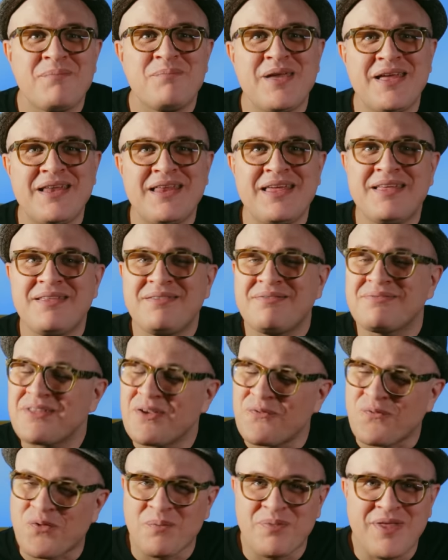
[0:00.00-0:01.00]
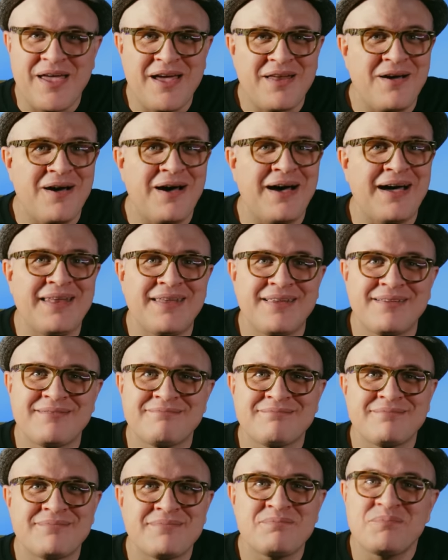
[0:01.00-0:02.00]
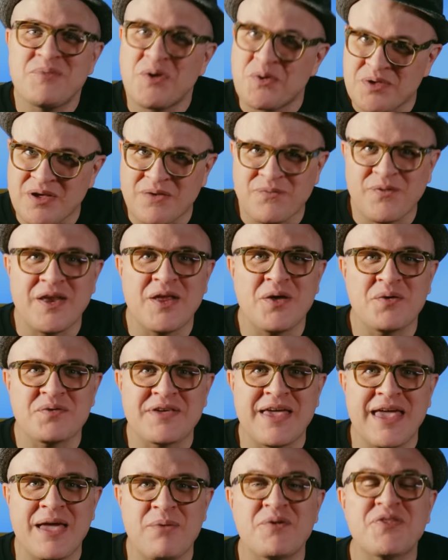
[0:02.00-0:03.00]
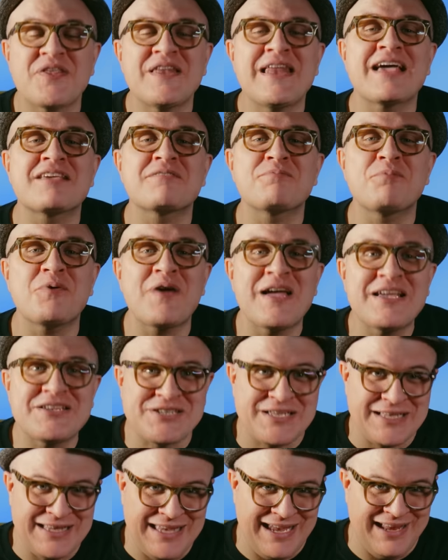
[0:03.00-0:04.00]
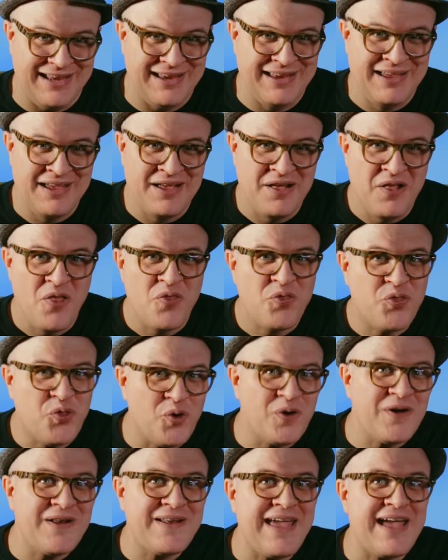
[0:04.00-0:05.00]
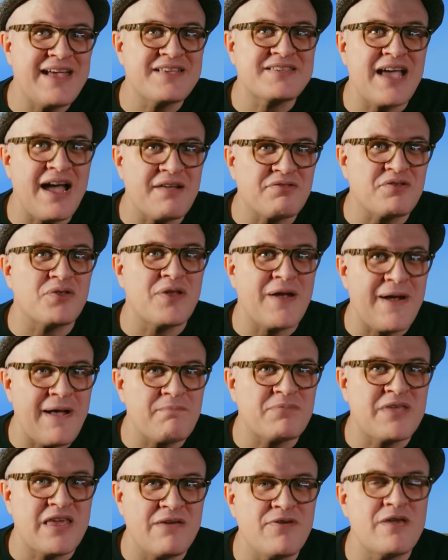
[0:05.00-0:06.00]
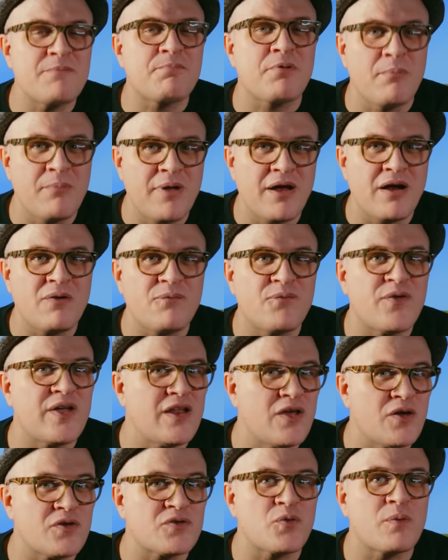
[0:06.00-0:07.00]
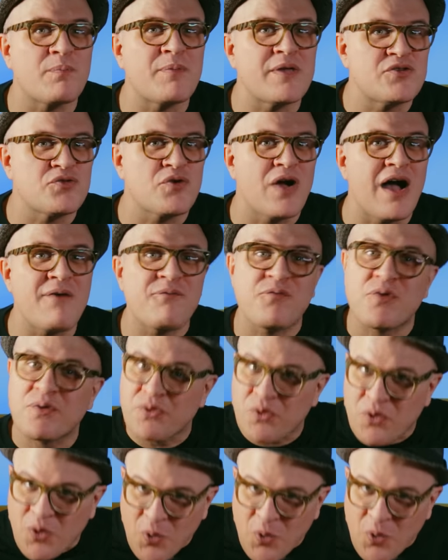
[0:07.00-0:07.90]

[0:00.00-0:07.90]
meaning that from then on, music videos came with an expiration date. 30 days after their MTV premiere, videos would be dropped from the